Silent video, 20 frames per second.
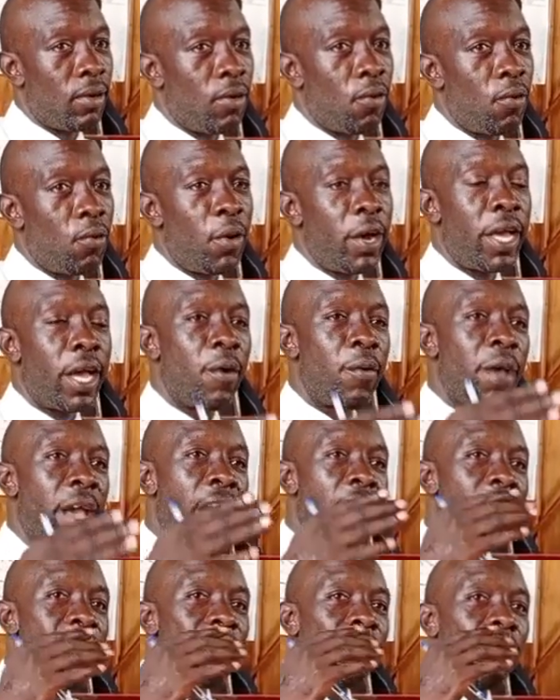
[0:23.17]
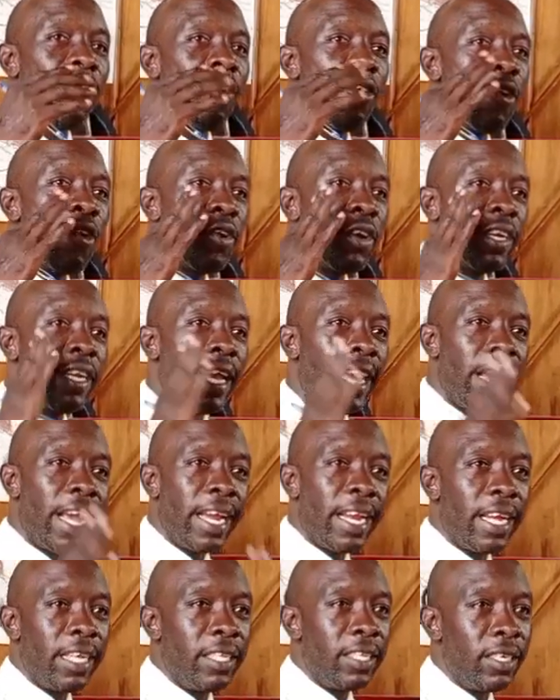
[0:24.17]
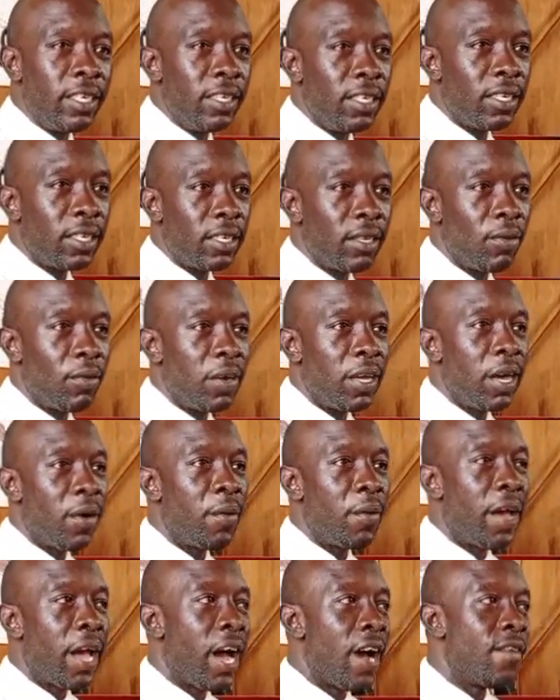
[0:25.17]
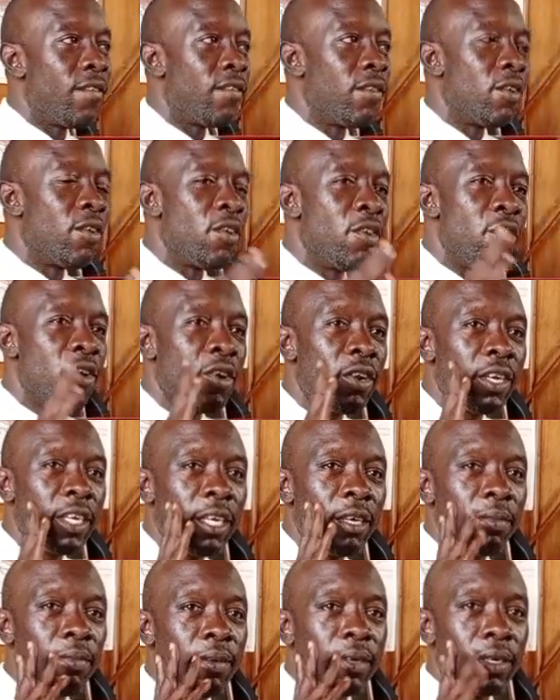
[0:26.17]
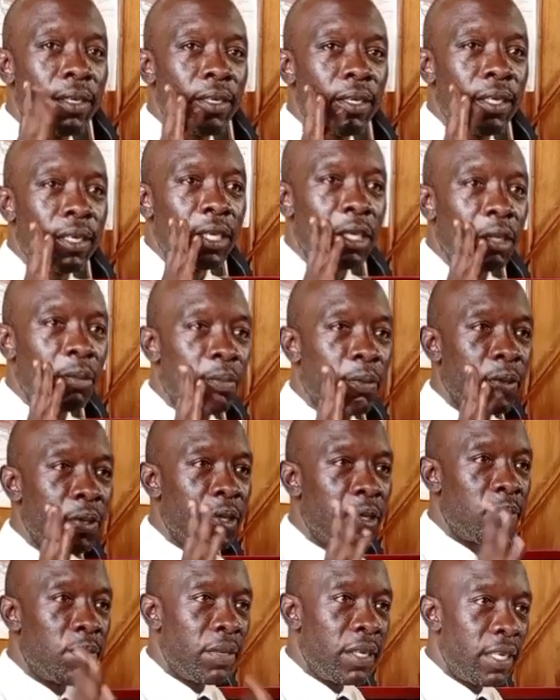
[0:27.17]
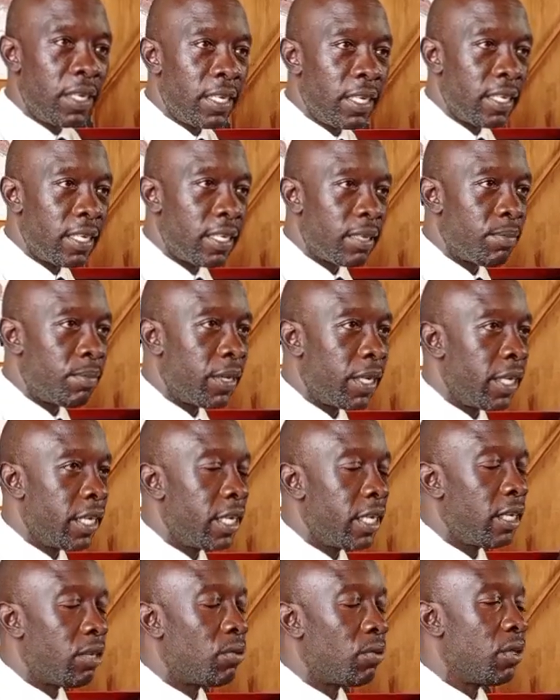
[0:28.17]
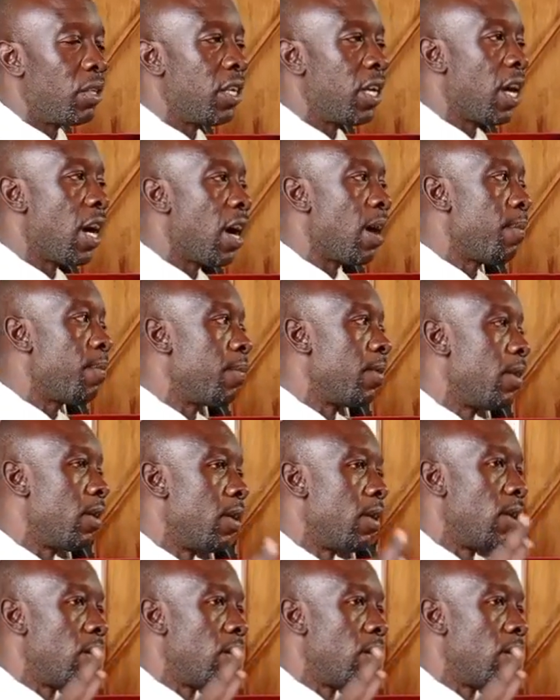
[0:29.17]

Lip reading: where we have all the energies, where we have all the responsibilities beginning to gear up,